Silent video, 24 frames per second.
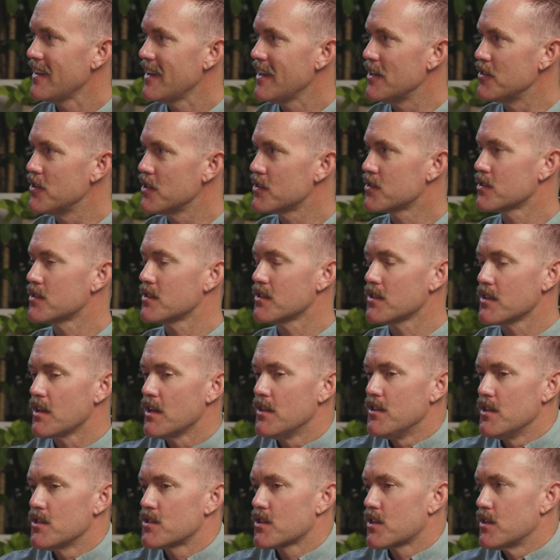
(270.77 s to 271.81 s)
In
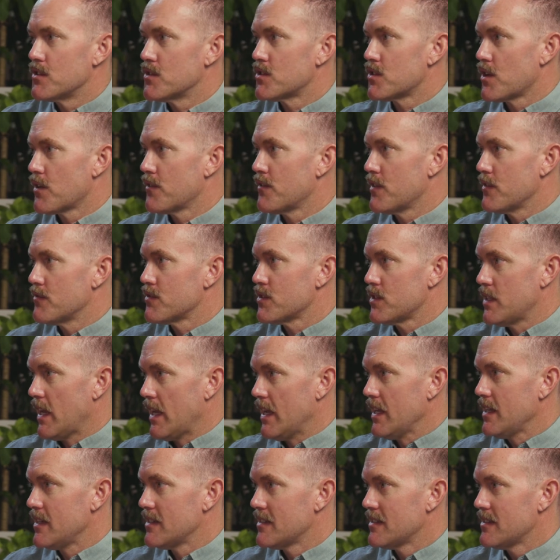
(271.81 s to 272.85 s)
this conservative
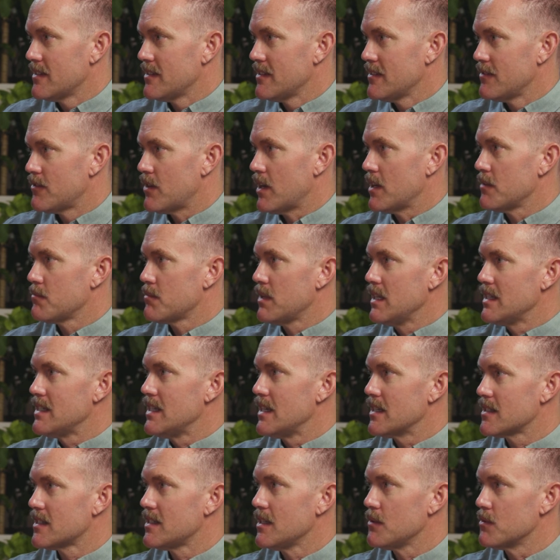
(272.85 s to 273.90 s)
state, right,
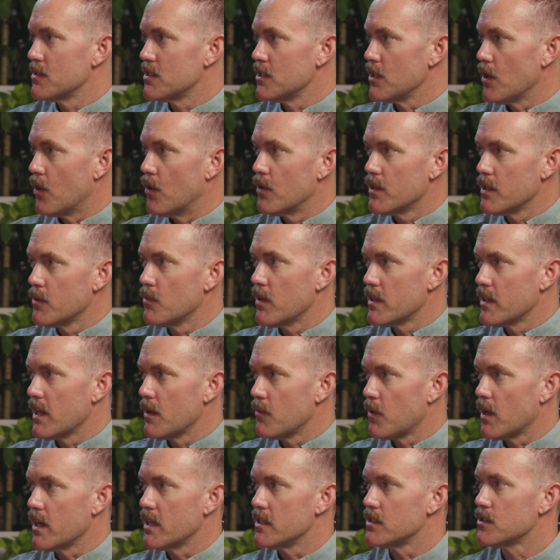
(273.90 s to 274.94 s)
PTSD was the only one they
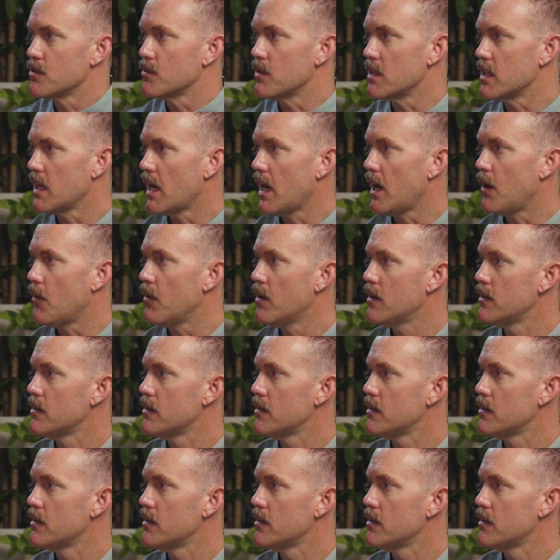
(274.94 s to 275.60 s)
wanted to allow.